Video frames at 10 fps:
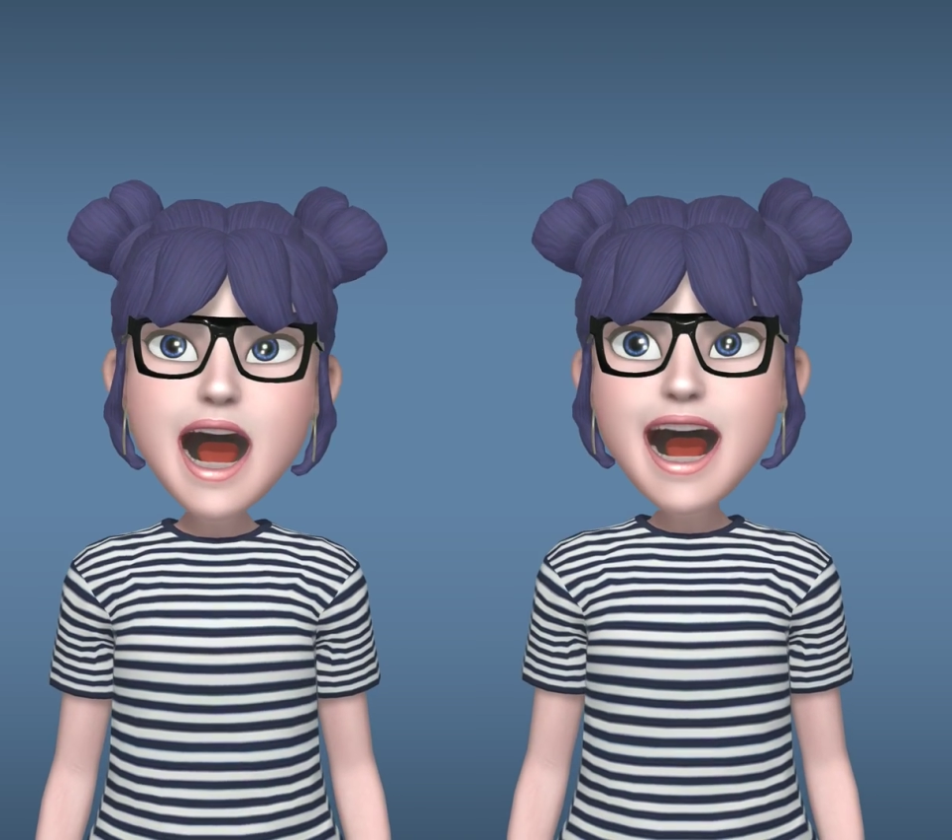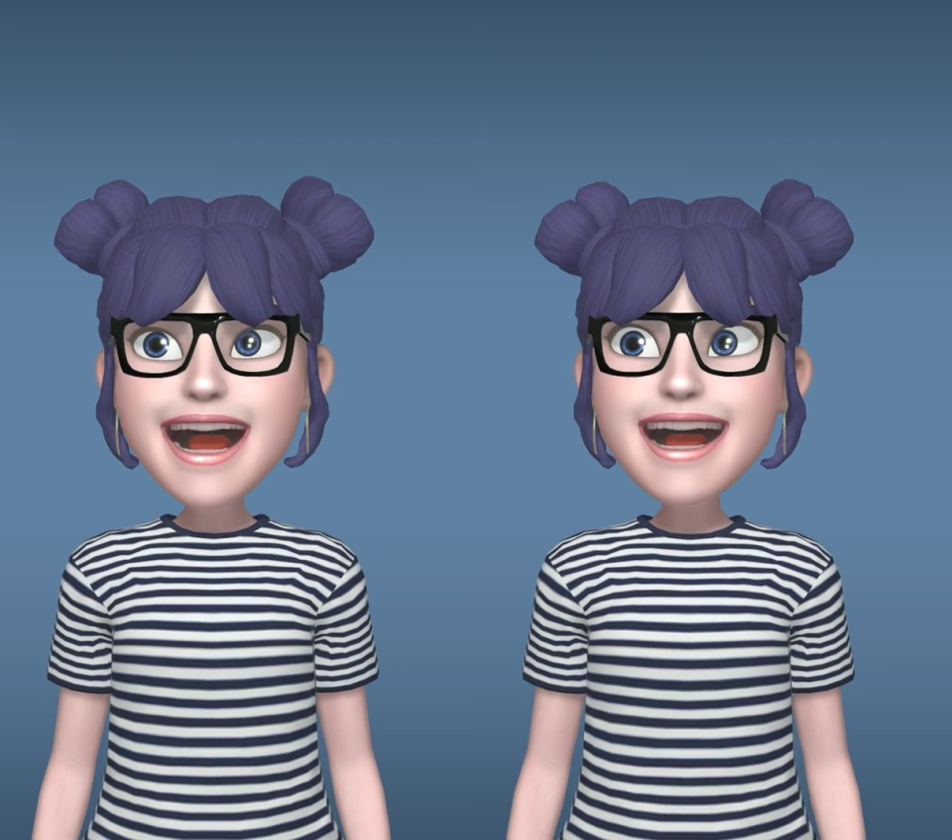
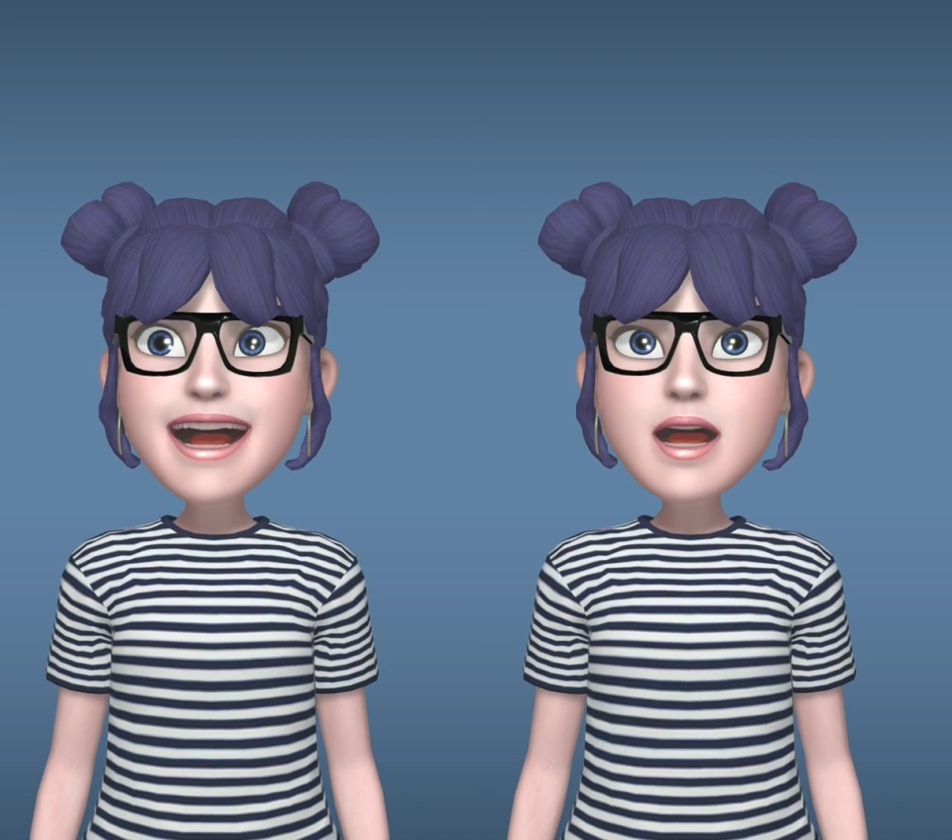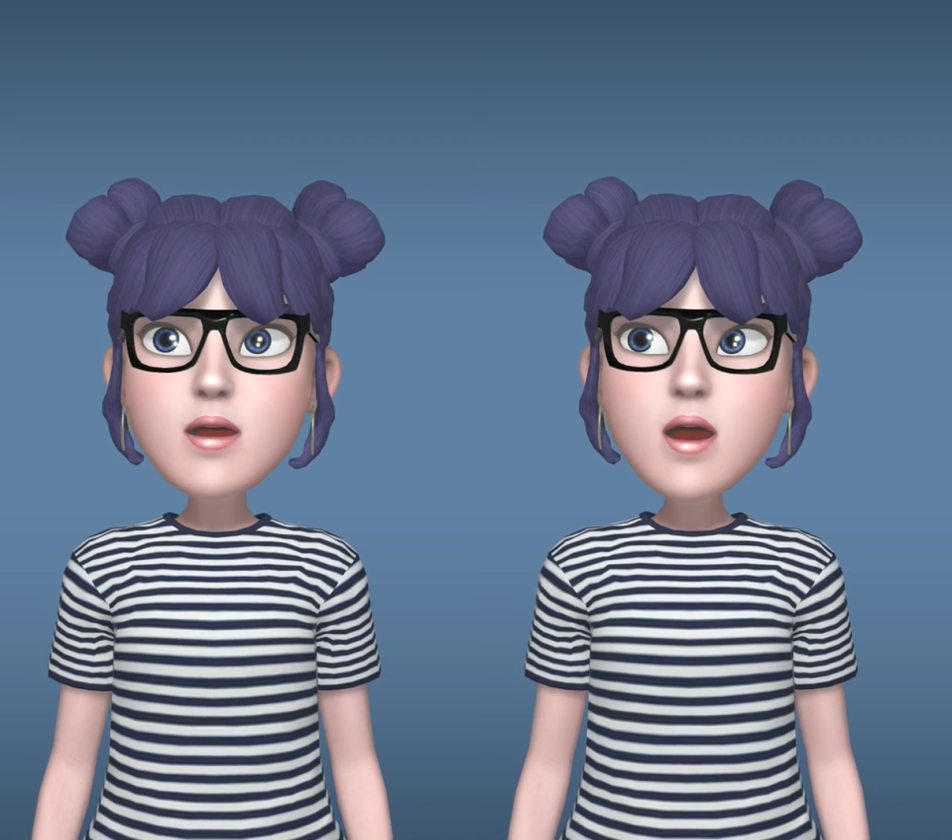and
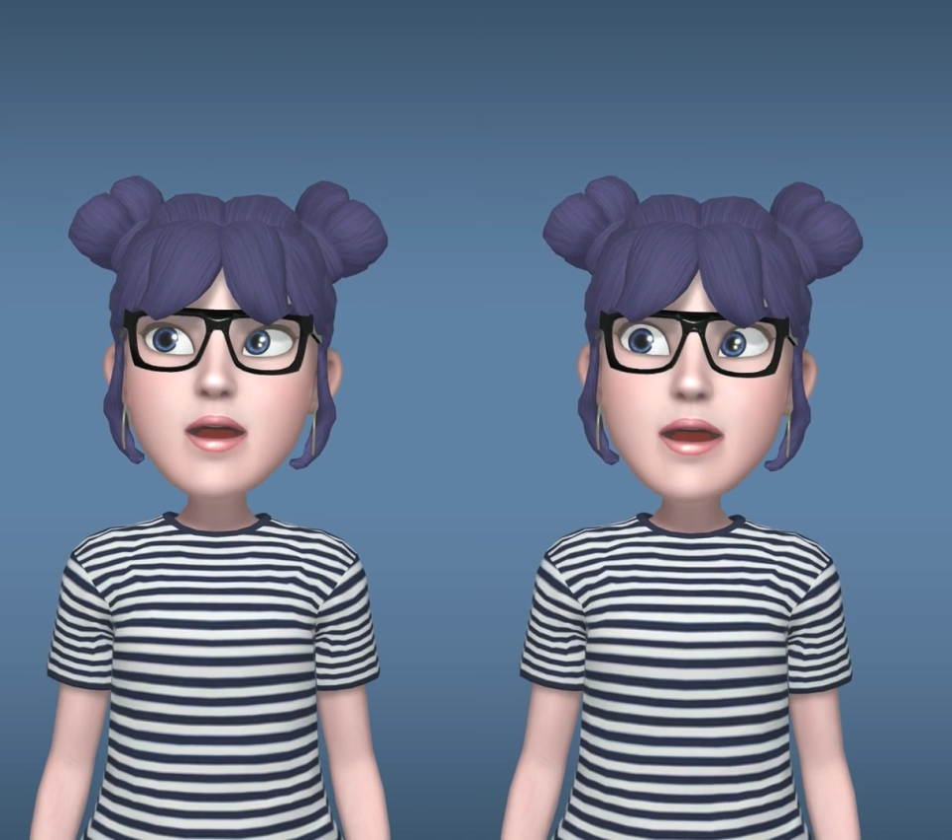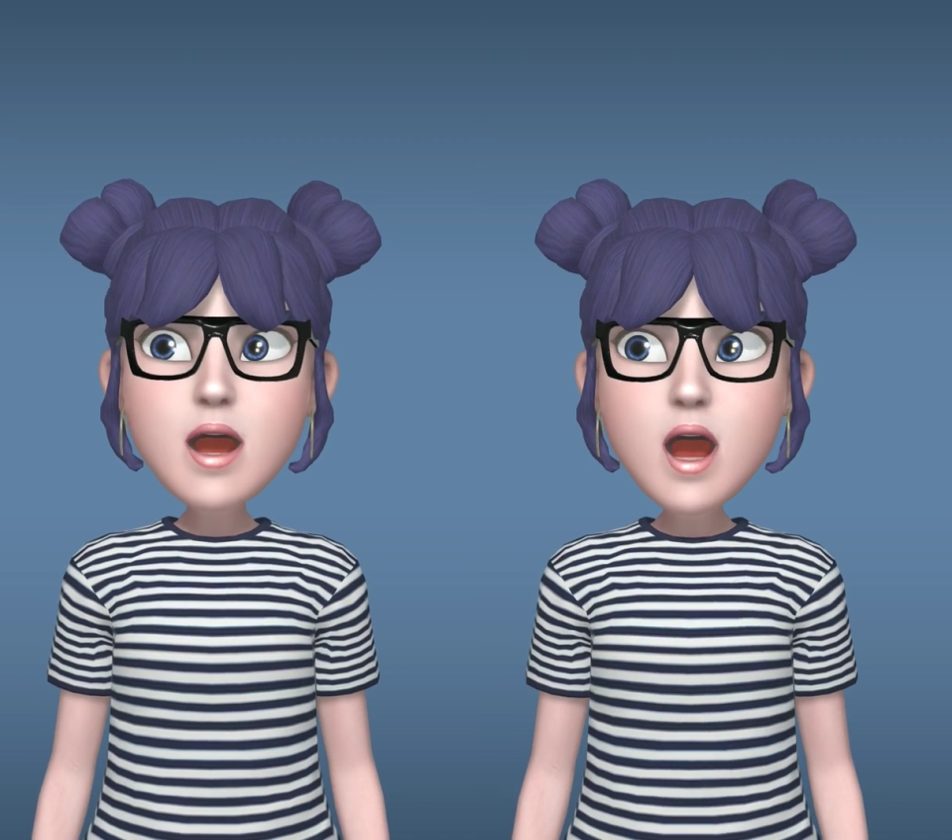who are
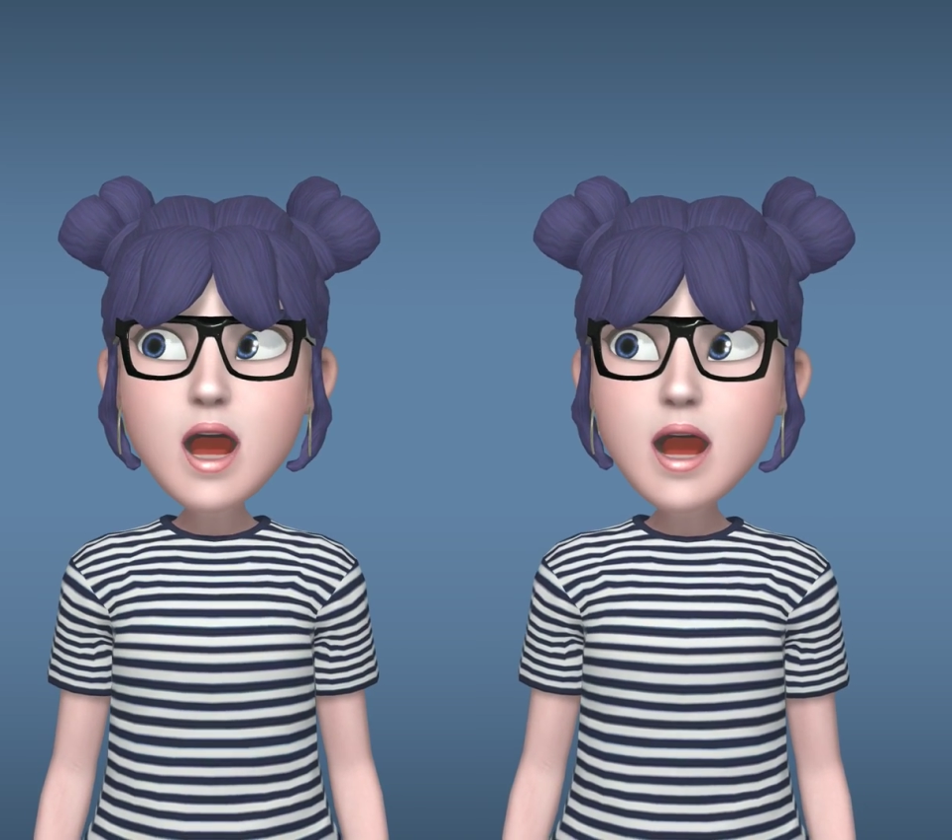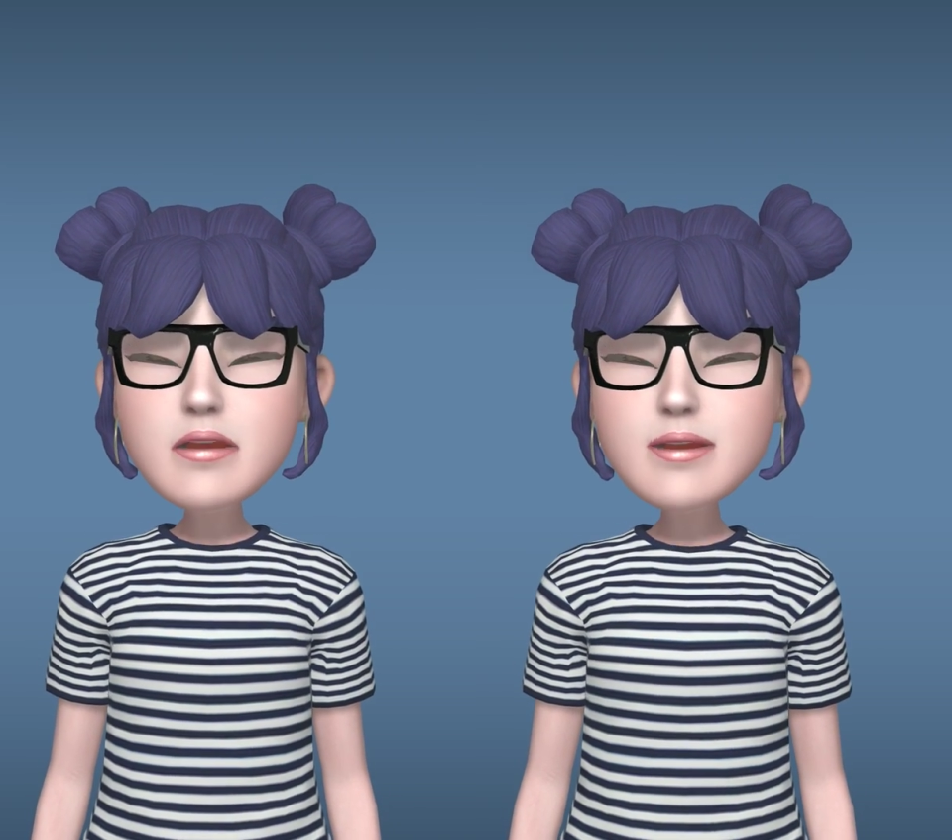
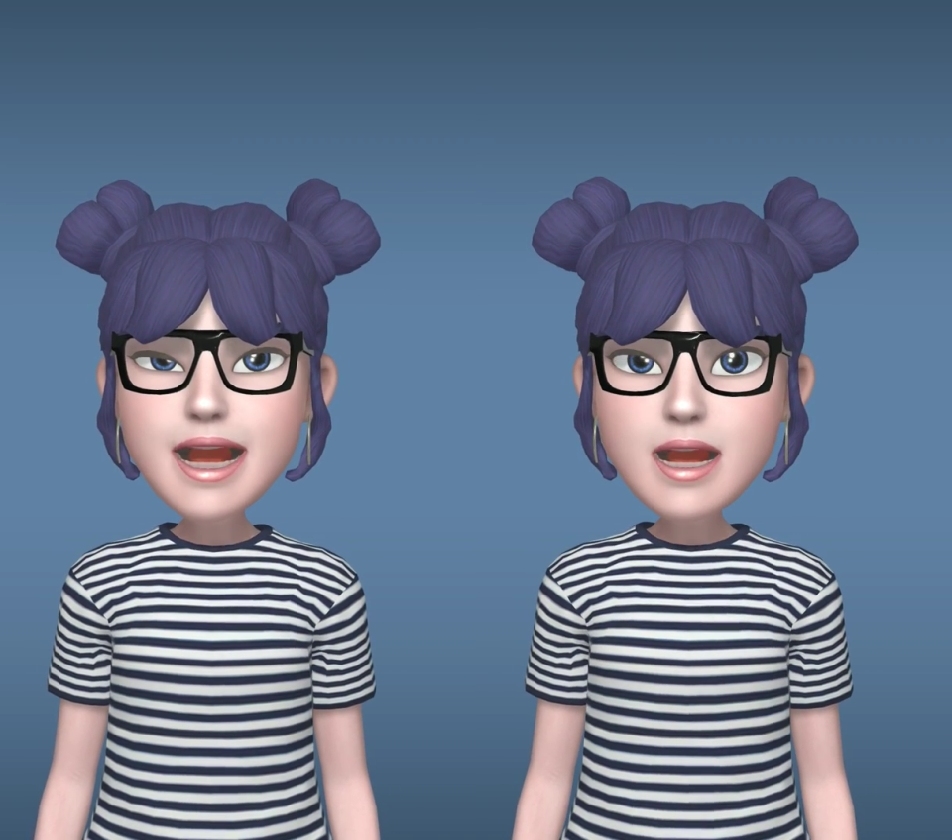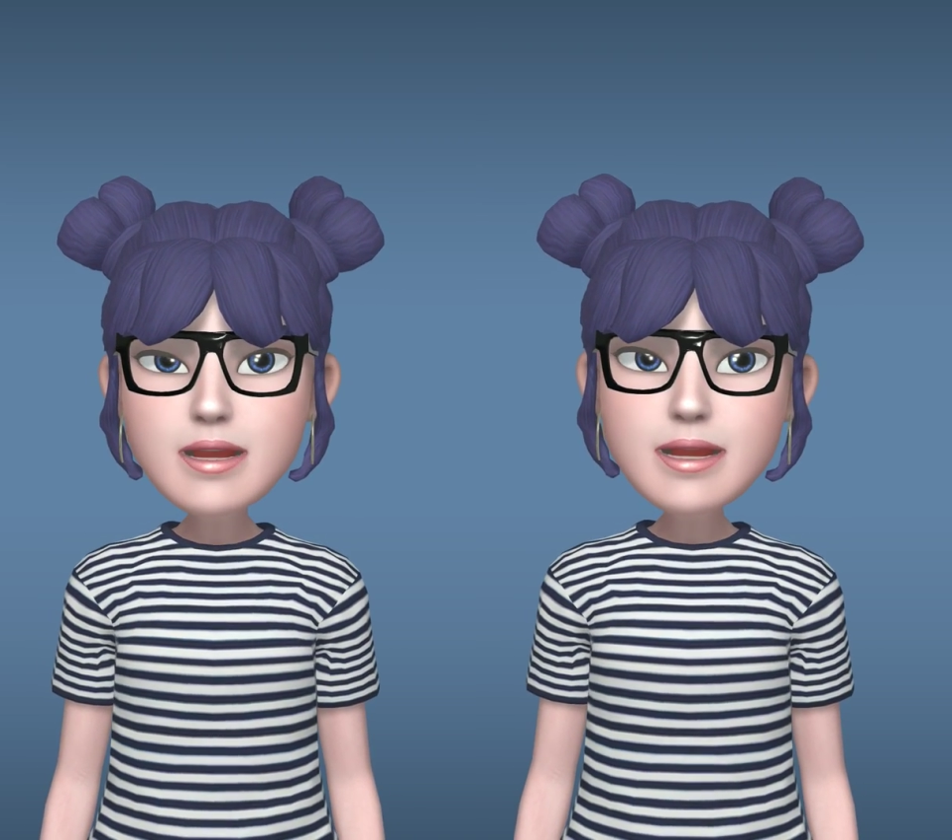not allowed